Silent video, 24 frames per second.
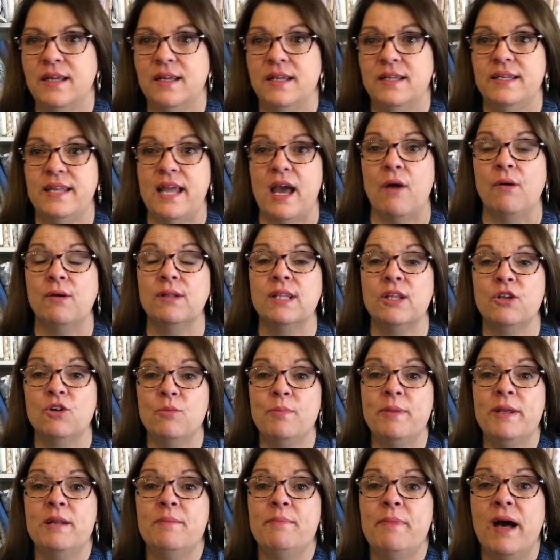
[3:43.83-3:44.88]
Now a little
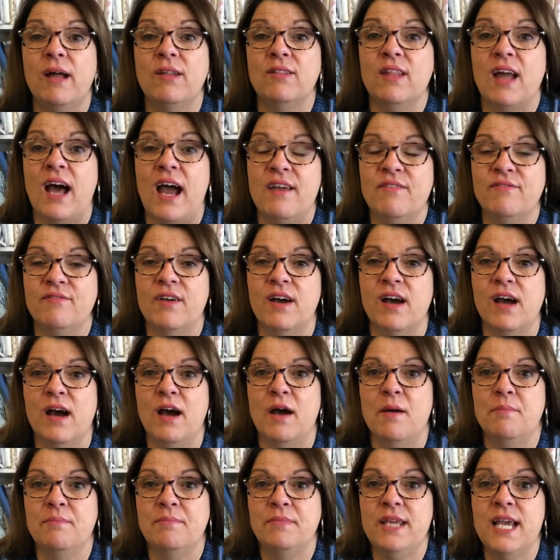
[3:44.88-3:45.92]
bit about life. Um,